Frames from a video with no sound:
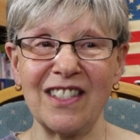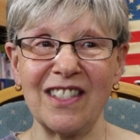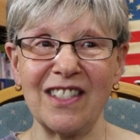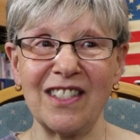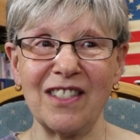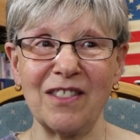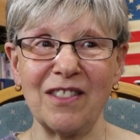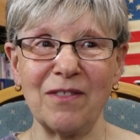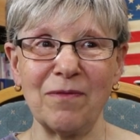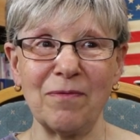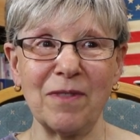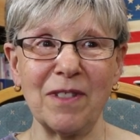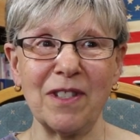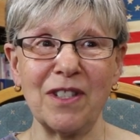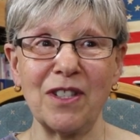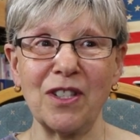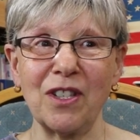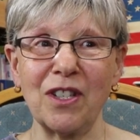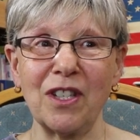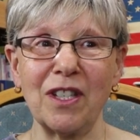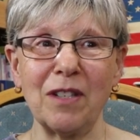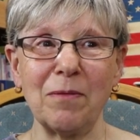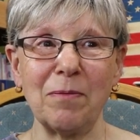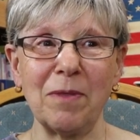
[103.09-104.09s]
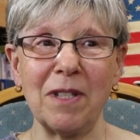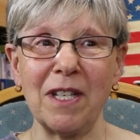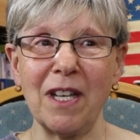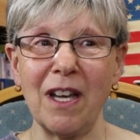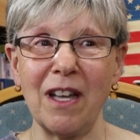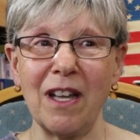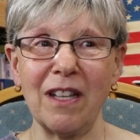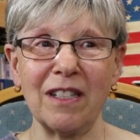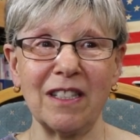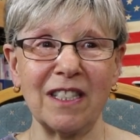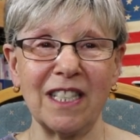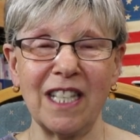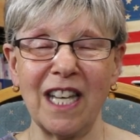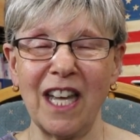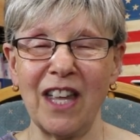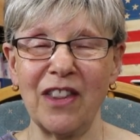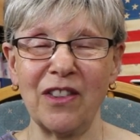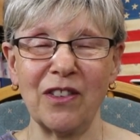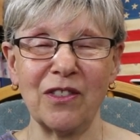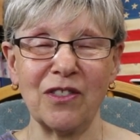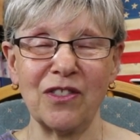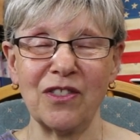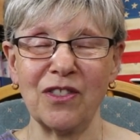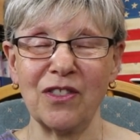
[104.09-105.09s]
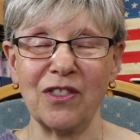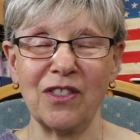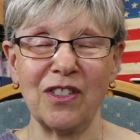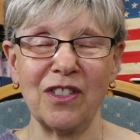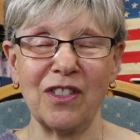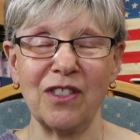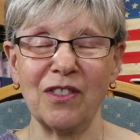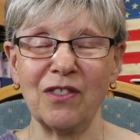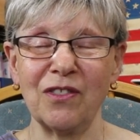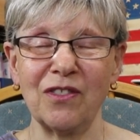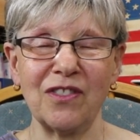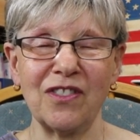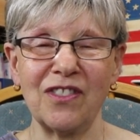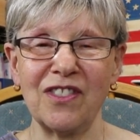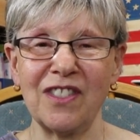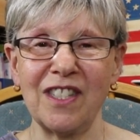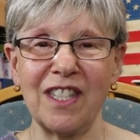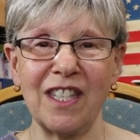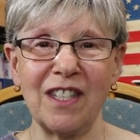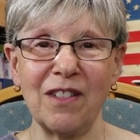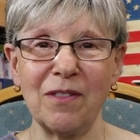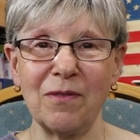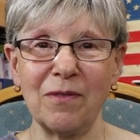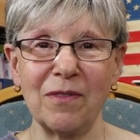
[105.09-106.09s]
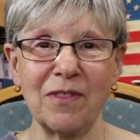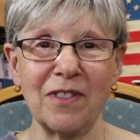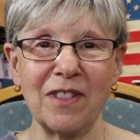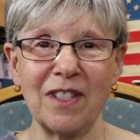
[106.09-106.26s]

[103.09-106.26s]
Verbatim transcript: um, they're going to be all together, so you'll see. If,